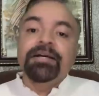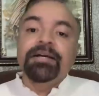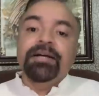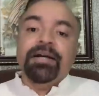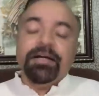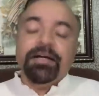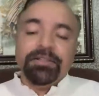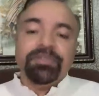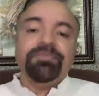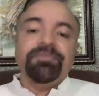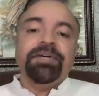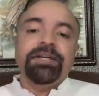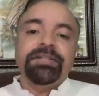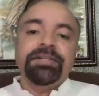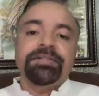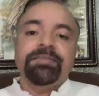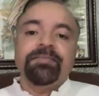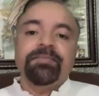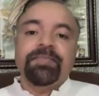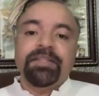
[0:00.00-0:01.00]

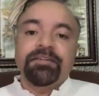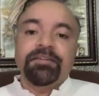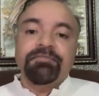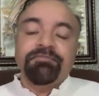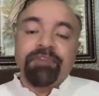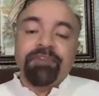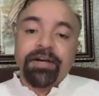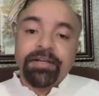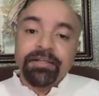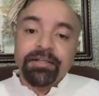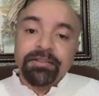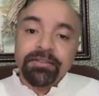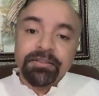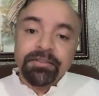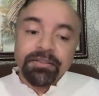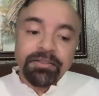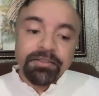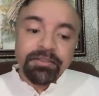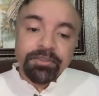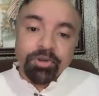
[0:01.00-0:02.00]
Otherwise,
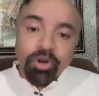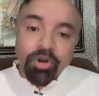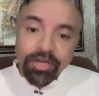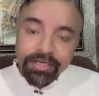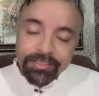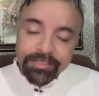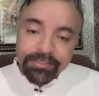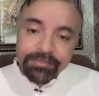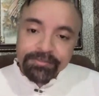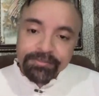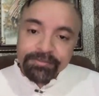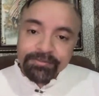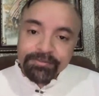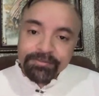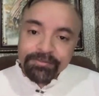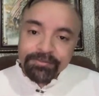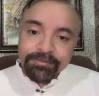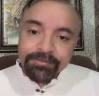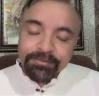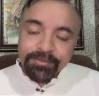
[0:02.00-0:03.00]
firing a rocket.
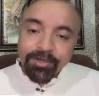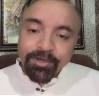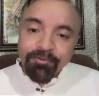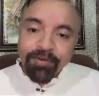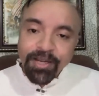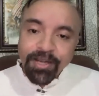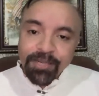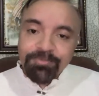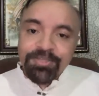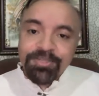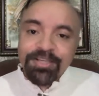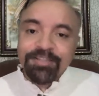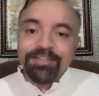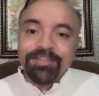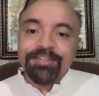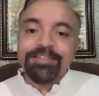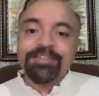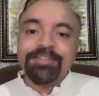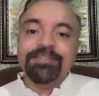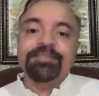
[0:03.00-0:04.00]
Now, why I'm saying
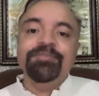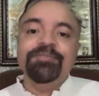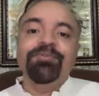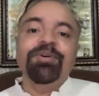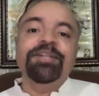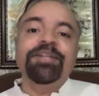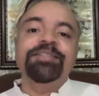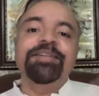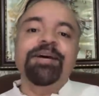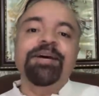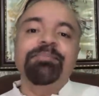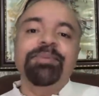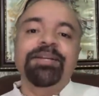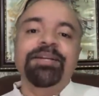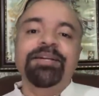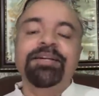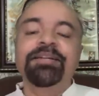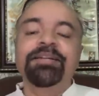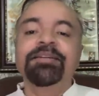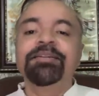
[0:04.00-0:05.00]
this? What is
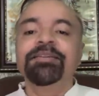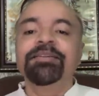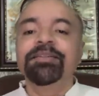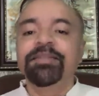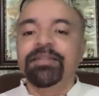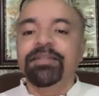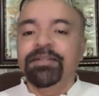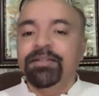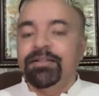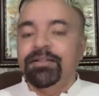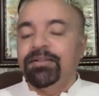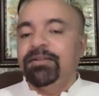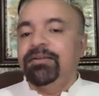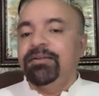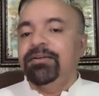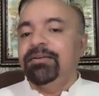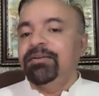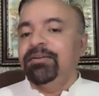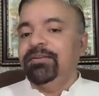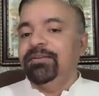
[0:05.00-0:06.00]
happening in
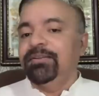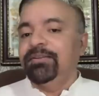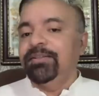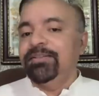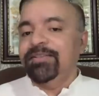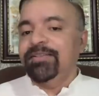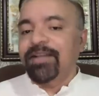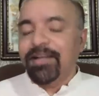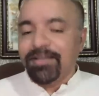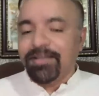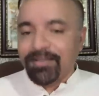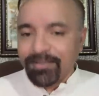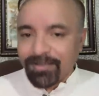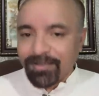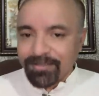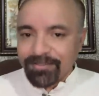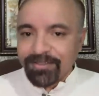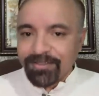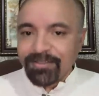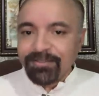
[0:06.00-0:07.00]
Israel and
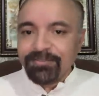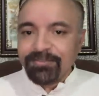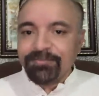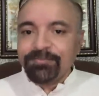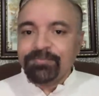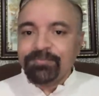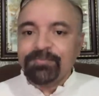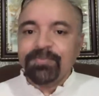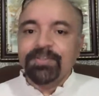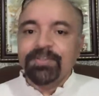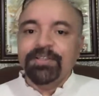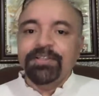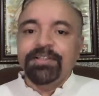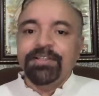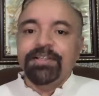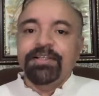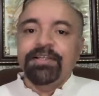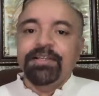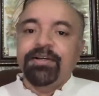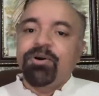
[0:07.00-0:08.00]
Gaza?
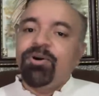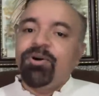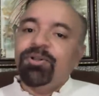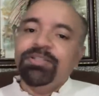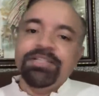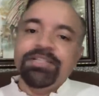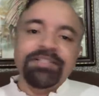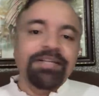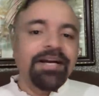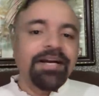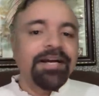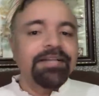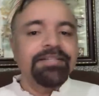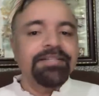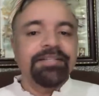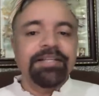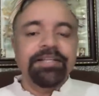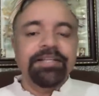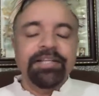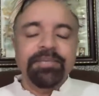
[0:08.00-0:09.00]
All these
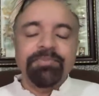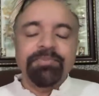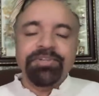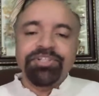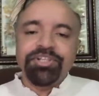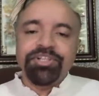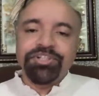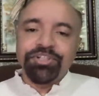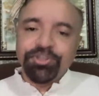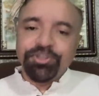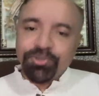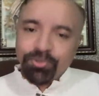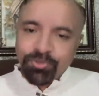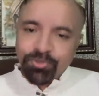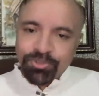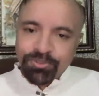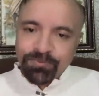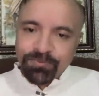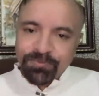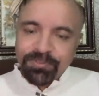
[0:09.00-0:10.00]
guys, they keep exchanging
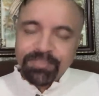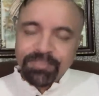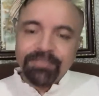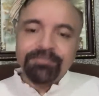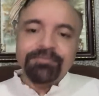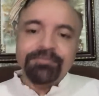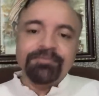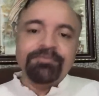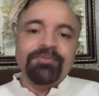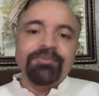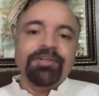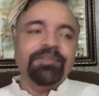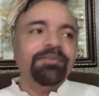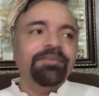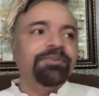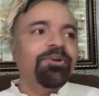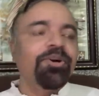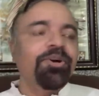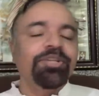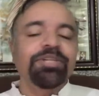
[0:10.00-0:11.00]
notes. In one of
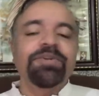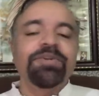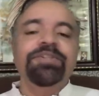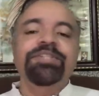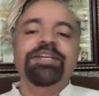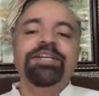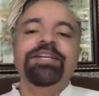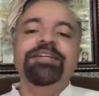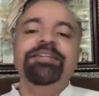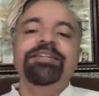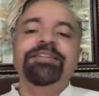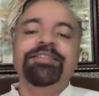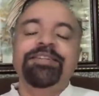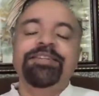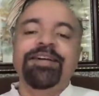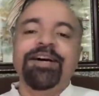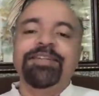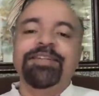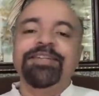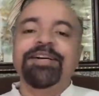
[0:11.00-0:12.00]
the talks, I was saying,
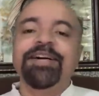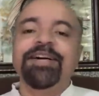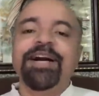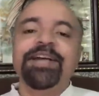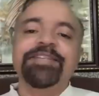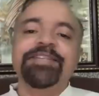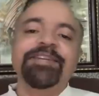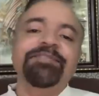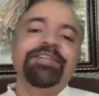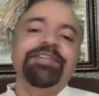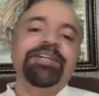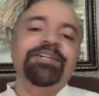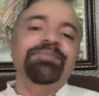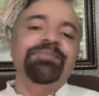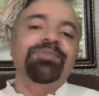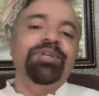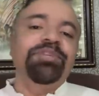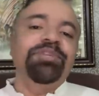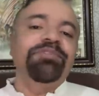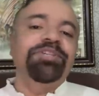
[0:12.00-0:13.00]
Gaza guys have
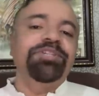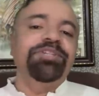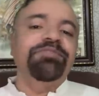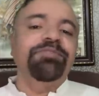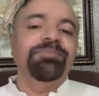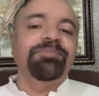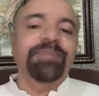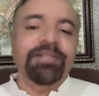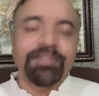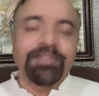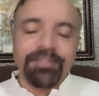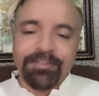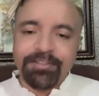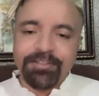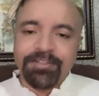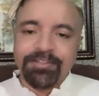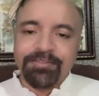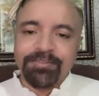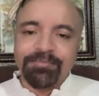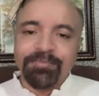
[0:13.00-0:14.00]
taken motivation from LTT.
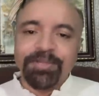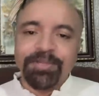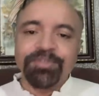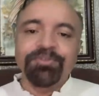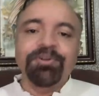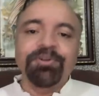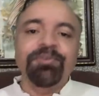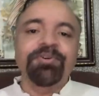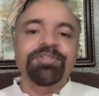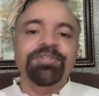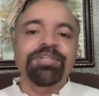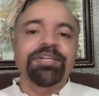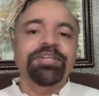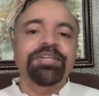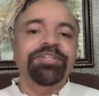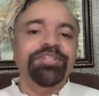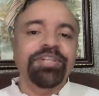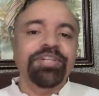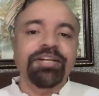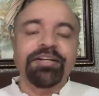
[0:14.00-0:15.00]
My unit was there
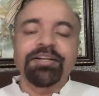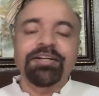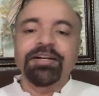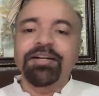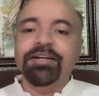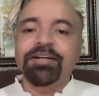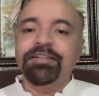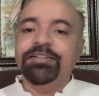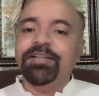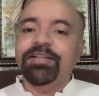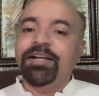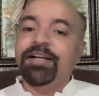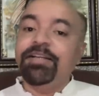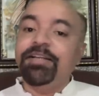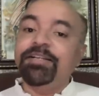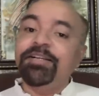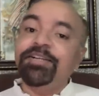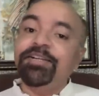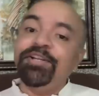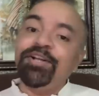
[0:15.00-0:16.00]
in Sri Lanka.
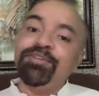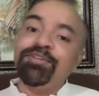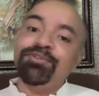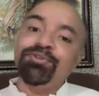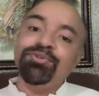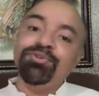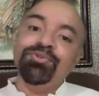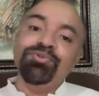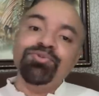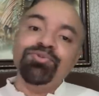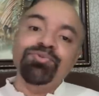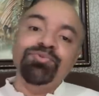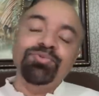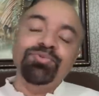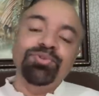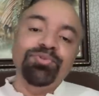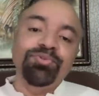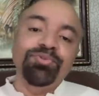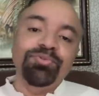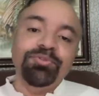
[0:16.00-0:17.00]
LTT also used
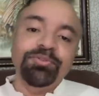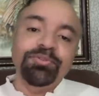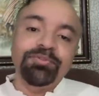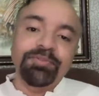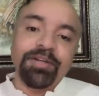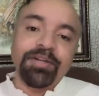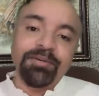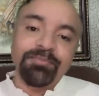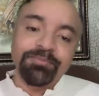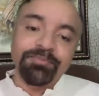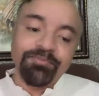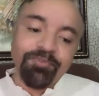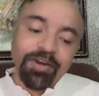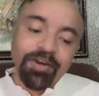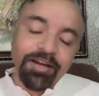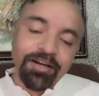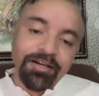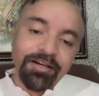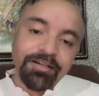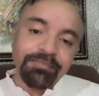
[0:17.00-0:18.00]
to come
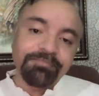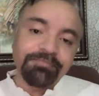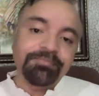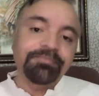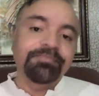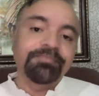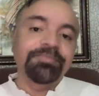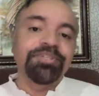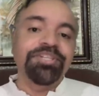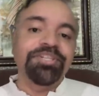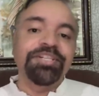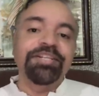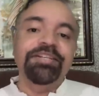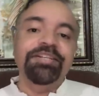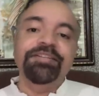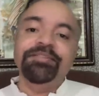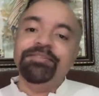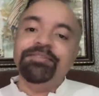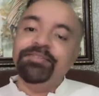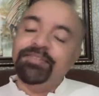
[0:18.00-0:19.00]
via
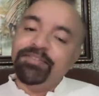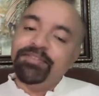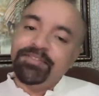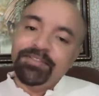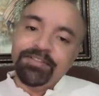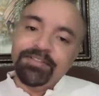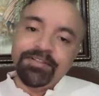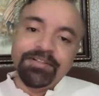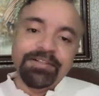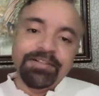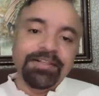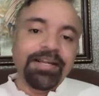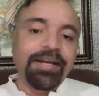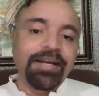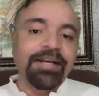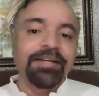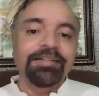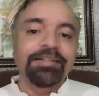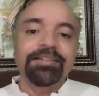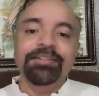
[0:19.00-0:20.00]
sea,
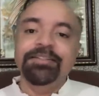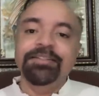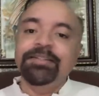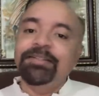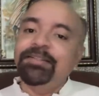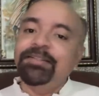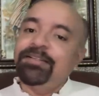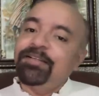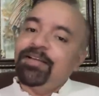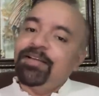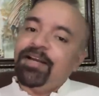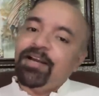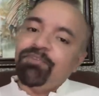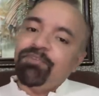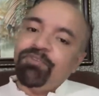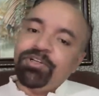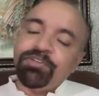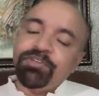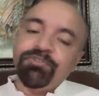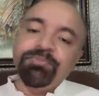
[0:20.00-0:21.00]
land,
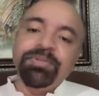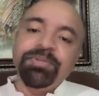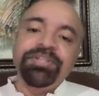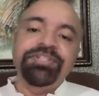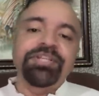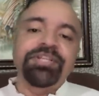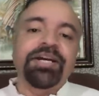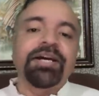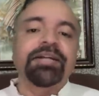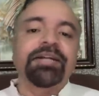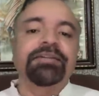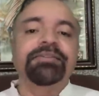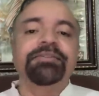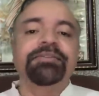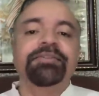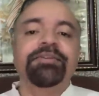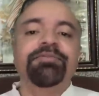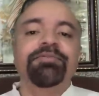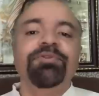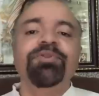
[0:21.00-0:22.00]
and whatever means they had.
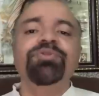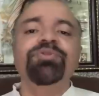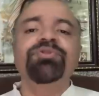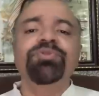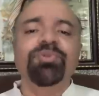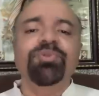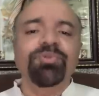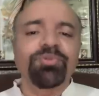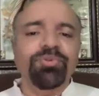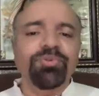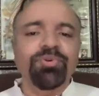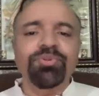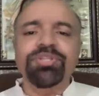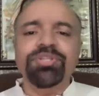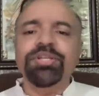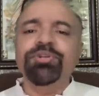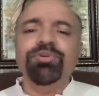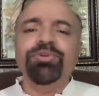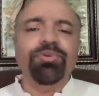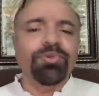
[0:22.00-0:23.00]
Of course,
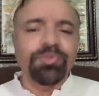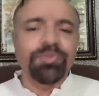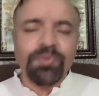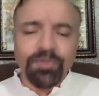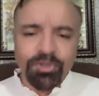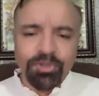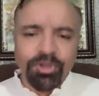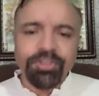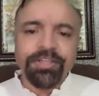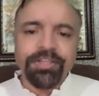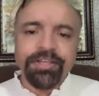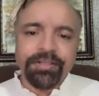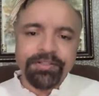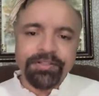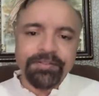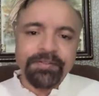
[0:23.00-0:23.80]
those drones were not there.